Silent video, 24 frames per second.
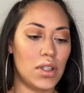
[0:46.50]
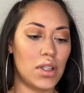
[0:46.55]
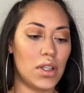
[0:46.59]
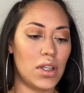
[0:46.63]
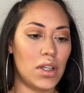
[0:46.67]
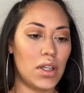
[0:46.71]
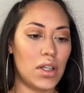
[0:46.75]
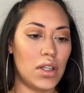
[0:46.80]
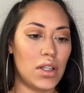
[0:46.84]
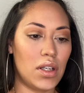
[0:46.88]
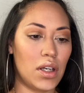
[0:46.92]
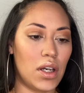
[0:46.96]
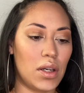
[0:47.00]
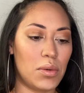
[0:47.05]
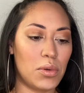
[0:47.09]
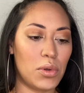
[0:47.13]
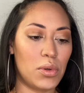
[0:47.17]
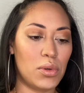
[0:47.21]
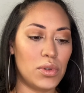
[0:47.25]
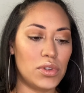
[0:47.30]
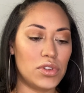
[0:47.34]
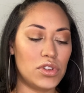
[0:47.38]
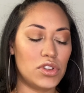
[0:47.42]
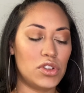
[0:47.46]
And I'm
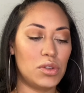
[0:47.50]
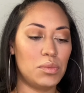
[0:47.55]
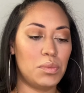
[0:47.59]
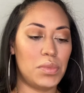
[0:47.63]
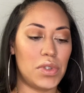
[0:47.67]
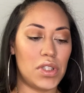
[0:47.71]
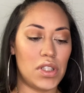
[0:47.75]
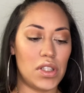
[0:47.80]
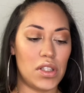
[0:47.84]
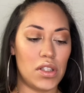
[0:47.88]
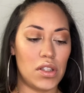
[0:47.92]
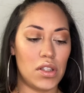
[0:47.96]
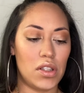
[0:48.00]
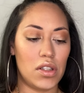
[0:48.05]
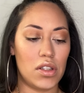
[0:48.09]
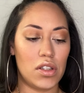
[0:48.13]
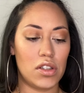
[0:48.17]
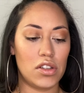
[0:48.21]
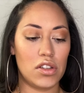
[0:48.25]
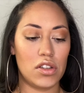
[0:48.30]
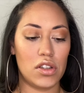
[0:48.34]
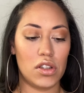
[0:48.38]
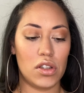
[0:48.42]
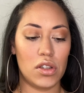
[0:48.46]
going to be
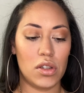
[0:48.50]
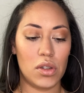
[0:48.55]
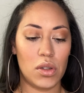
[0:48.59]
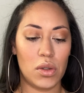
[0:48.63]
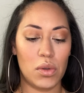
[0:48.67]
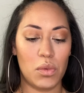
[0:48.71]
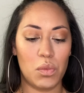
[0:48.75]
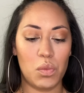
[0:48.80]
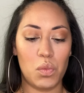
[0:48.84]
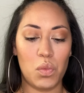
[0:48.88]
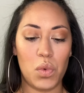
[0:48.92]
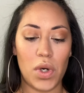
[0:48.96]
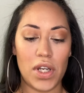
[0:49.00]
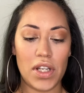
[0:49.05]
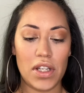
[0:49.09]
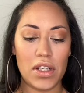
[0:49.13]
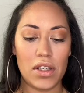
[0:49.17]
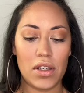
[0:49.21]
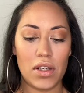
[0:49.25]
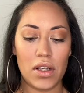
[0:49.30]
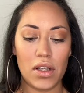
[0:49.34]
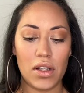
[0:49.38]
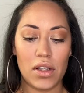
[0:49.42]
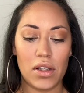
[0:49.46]
wetting
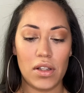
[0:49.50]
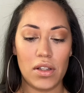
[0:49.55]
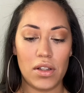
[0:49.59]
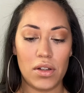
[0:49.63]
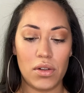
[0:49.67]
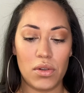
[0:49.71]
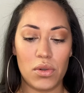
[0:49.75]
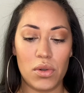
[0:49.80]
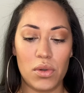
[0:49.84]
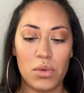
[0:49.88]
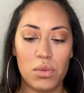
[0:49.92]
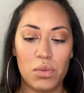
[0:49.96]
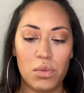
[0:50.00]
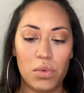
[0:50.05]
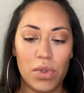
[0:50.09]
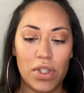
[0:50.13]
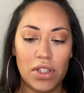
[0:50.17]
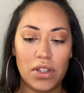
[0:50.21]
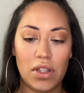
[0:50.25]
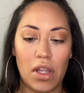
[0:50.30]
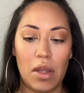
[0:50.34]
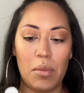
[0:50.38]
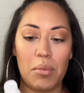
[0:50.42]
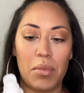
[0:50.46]
it a little
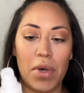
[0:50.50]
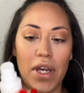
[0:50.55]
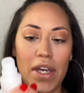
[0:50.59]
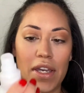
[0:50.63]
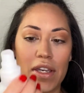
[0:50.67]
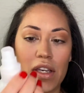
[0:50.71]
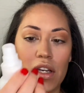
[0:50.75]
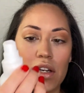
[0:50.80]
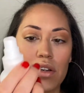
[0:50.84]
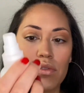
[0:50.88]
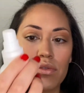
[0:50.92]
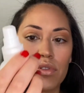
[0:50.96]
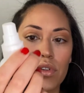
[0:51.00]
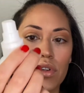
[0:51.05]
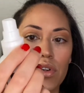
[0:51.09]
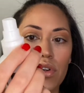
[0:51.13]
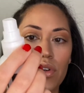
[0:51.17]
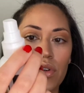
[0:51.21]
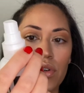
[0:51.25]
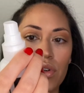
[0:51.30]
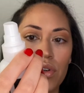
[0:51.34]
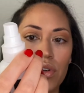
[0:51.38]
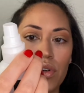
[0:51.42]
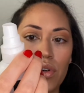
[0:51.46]
with my
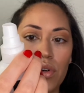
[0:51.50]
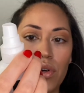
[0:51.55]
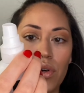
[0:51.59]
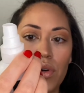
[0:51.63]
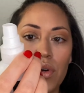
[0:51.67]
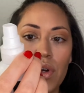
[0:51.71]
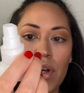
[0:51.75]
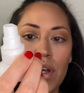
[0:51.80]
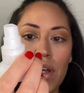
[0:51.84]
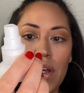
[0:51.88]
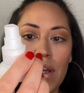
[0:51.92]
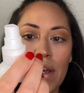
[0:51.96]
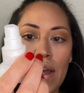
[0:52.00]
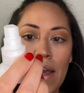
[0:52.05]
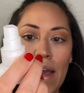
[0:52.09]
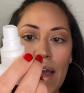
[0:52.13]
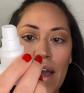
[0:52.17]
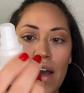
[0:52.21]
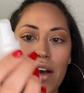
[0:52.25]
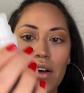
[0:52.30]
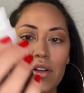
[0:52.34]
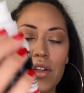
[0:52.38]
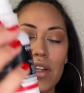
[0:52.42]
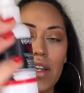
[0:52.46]
Covergirl
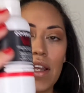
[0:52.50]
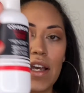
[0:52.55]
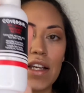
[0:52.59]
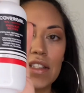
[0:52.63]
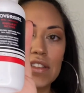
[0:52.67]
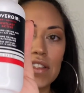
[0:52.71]
Outlast